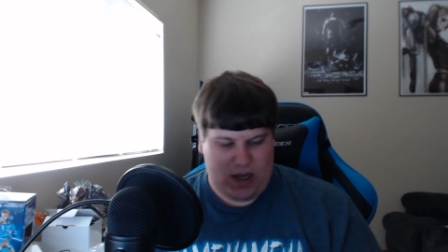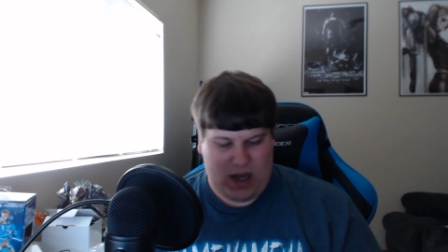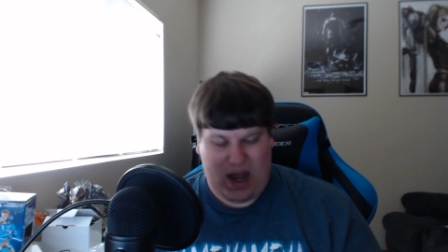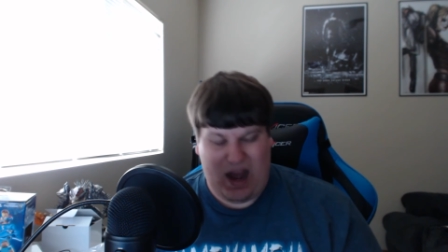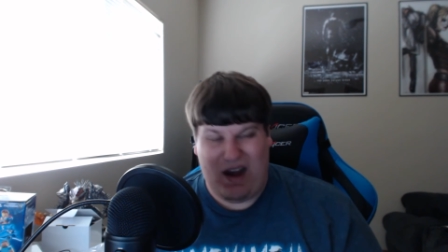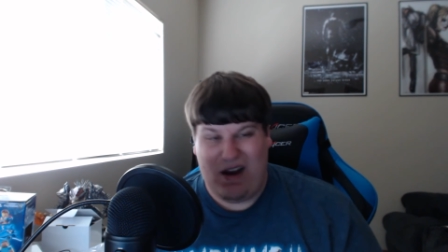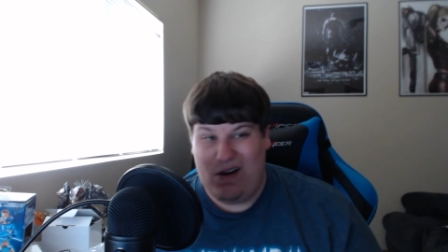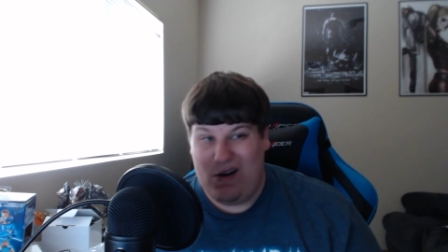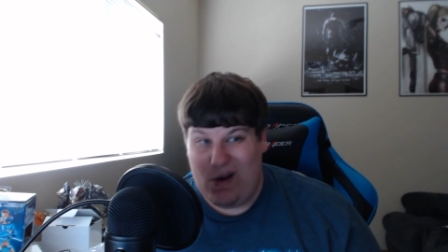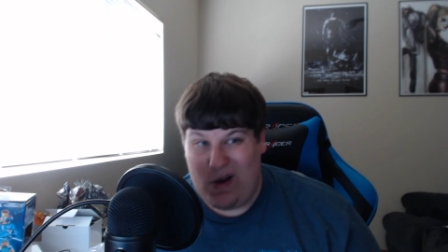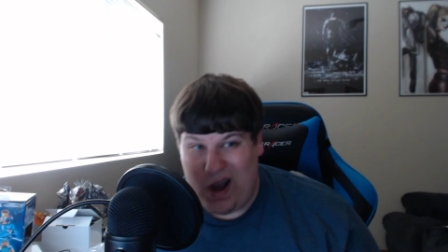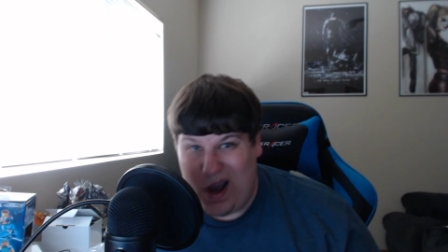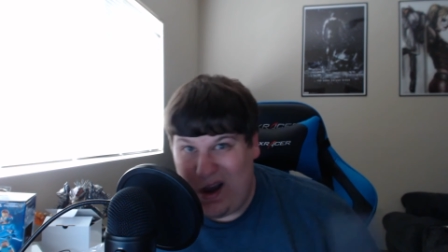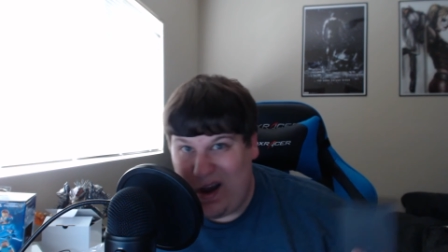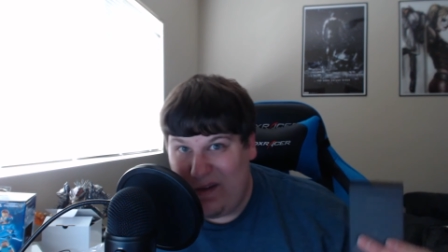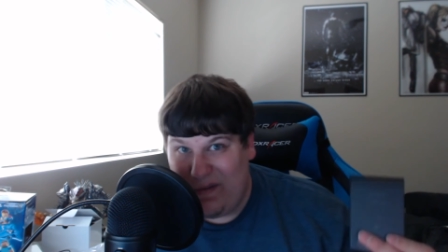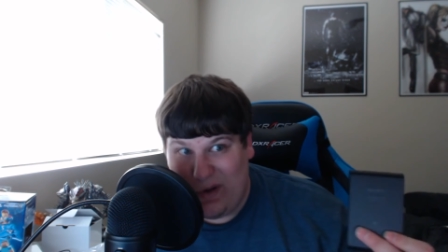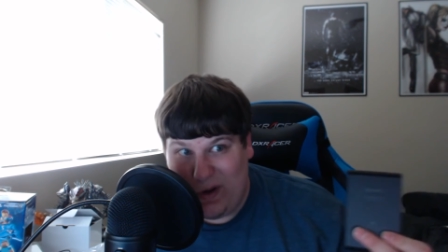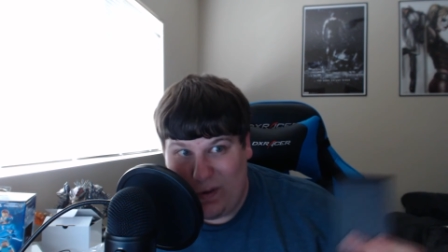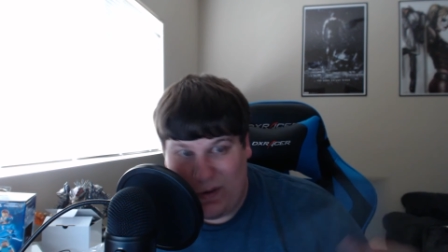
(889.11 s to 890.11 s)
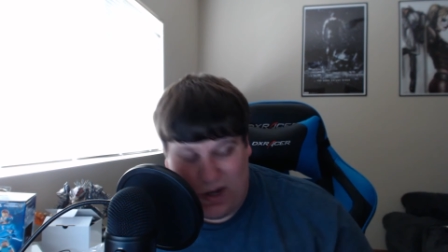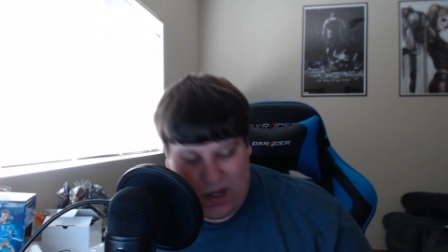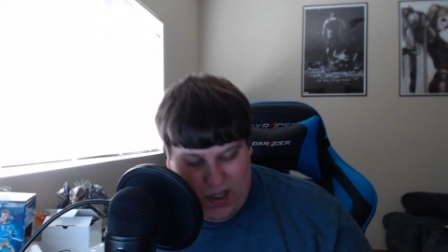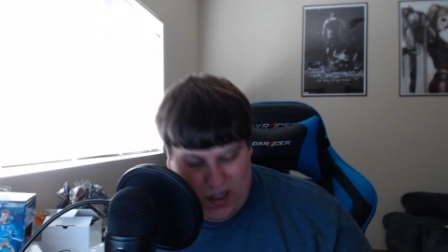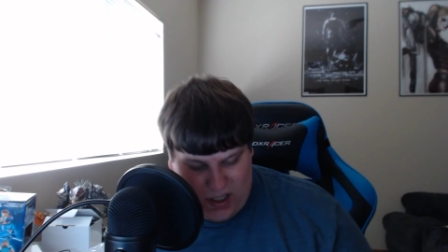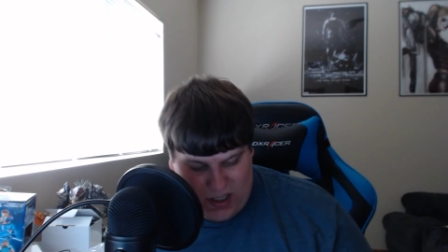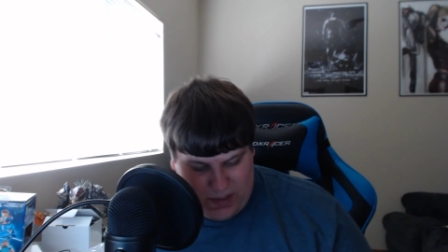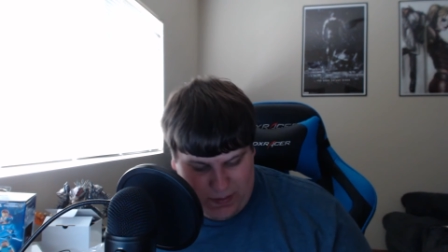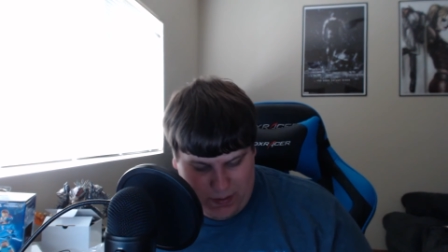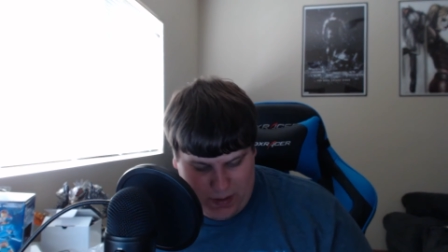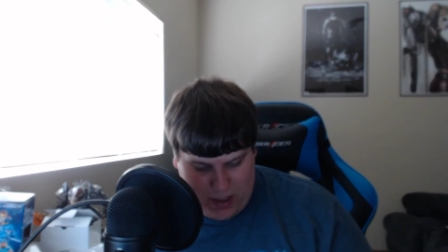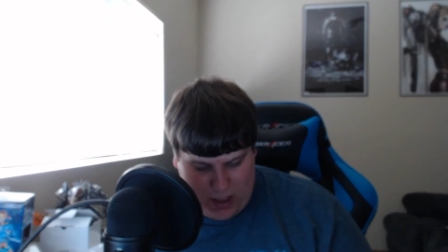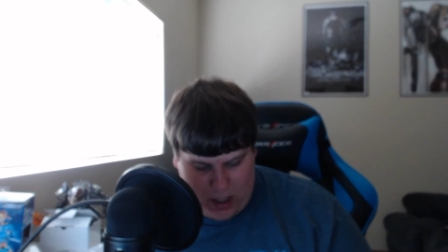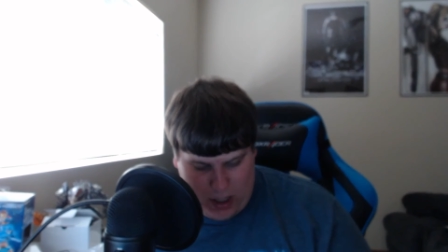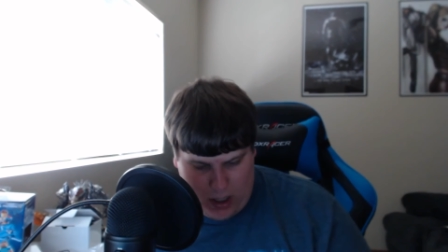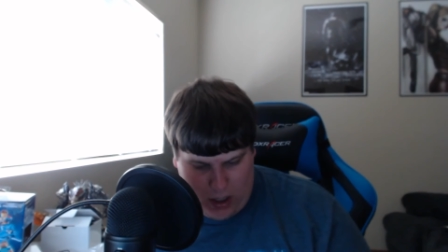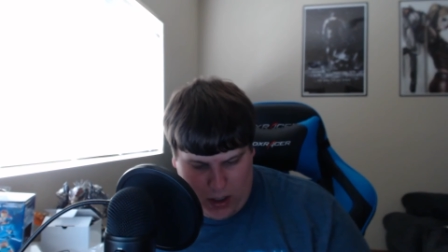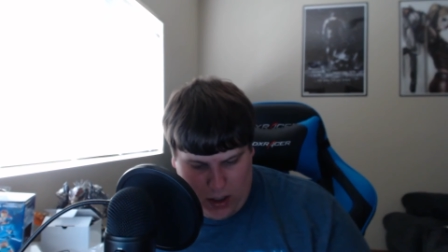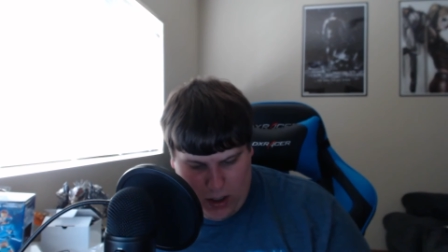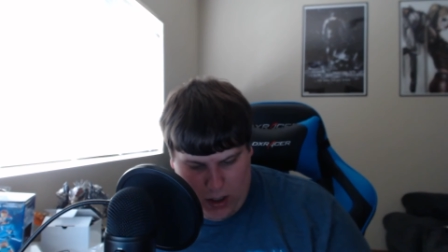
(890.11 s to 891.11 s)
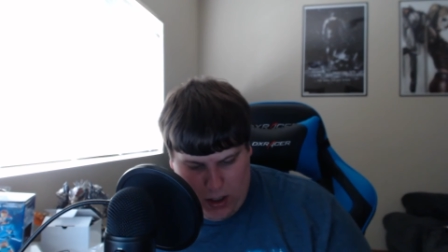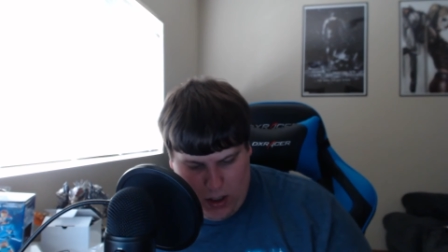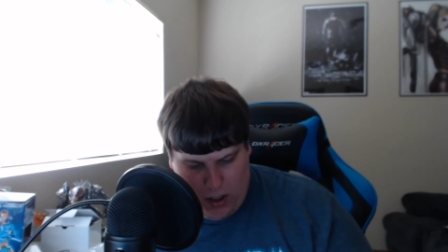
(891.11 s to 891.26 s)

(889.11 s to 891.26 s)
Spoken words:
I don't know. However you want to display it.